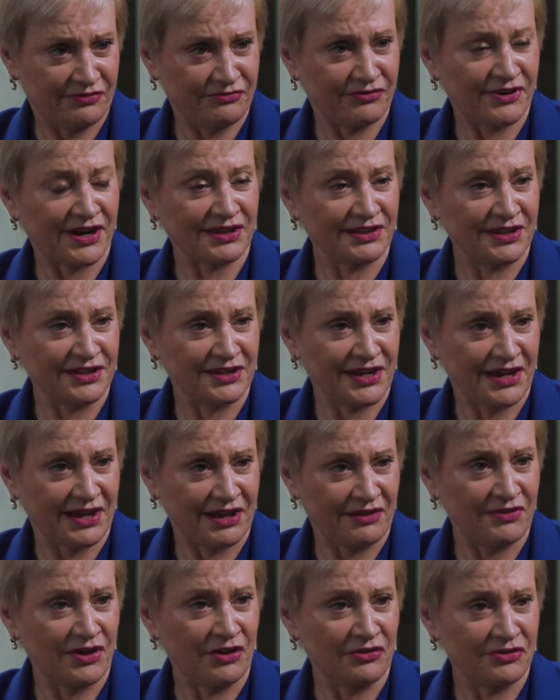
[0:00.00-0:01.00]
frankly, to
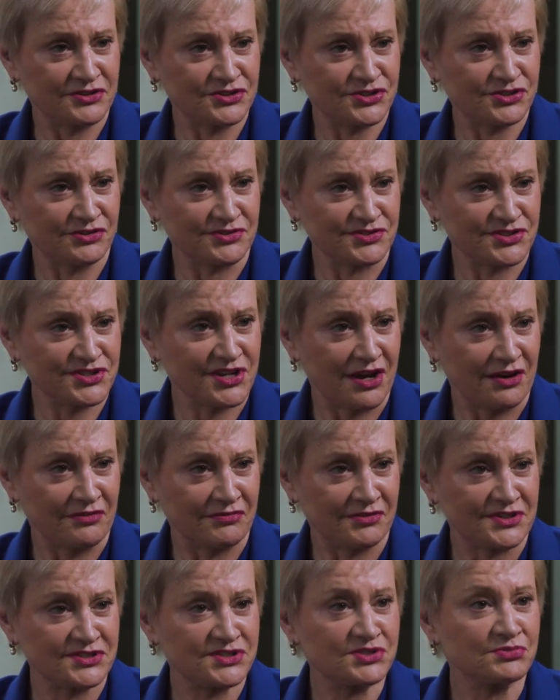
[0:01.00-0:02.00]
have health insurance
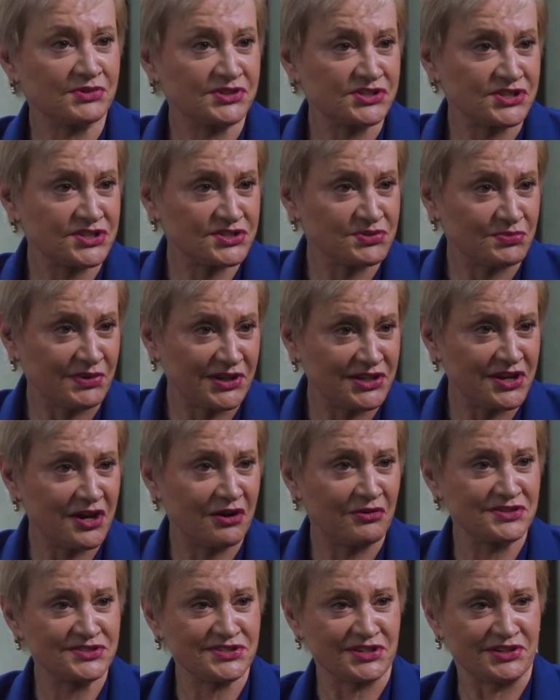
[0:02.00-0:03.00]
coverage, which, as we
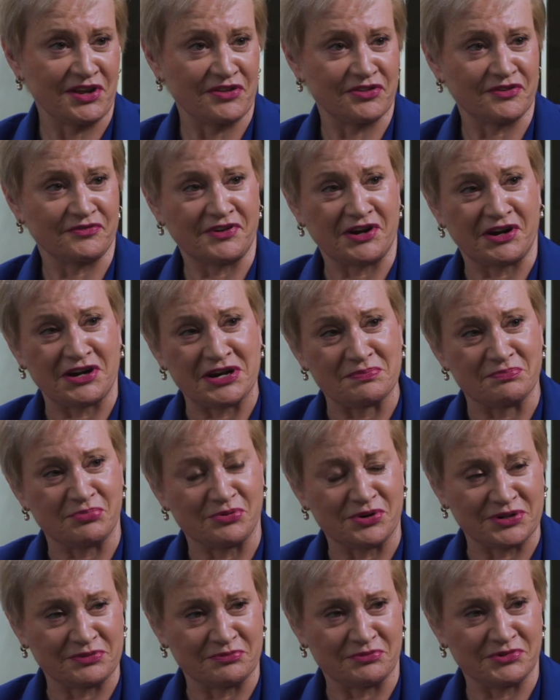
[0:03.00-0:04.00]
know, is another very
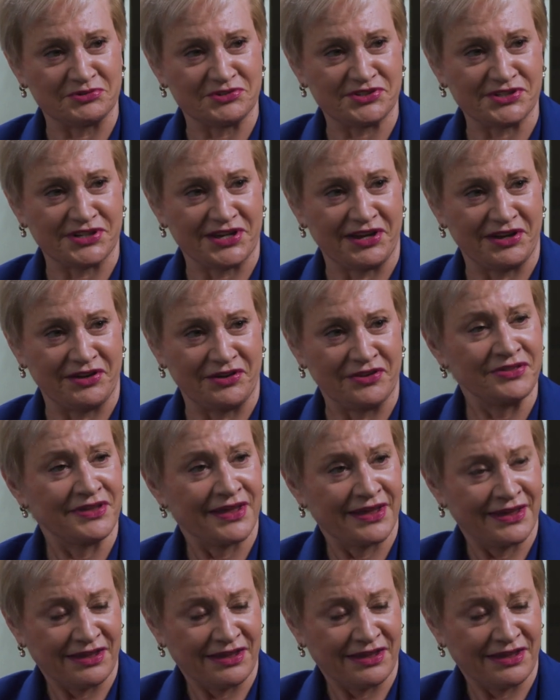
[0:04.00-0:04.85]
important route to health.